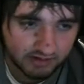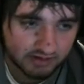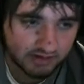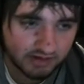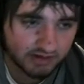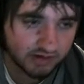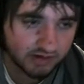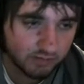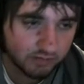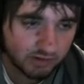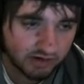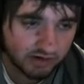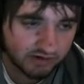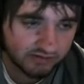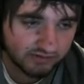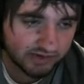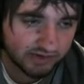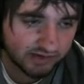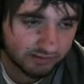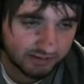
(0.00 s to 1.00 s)
And one
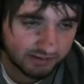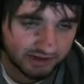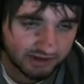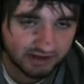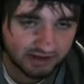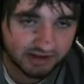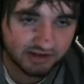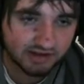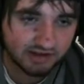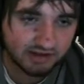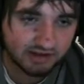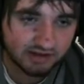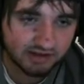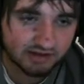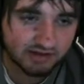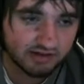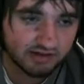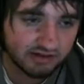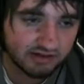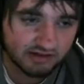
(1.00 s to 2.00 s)
of them
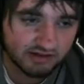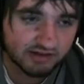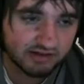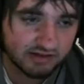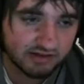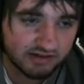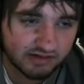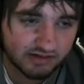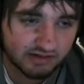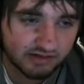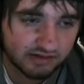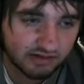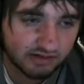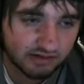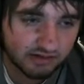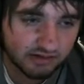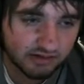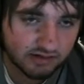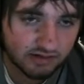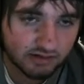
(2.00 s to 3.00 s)
is
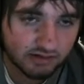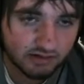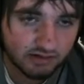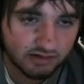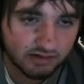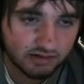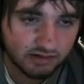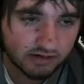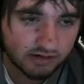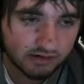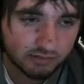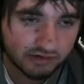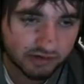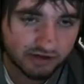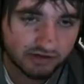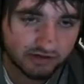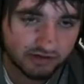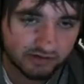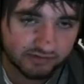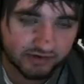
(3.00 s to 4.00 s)
a
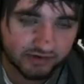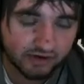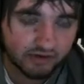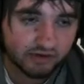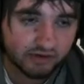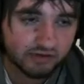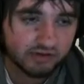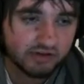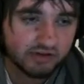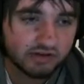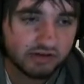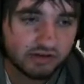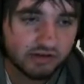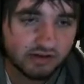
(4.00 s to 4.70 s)
bundle of arrows.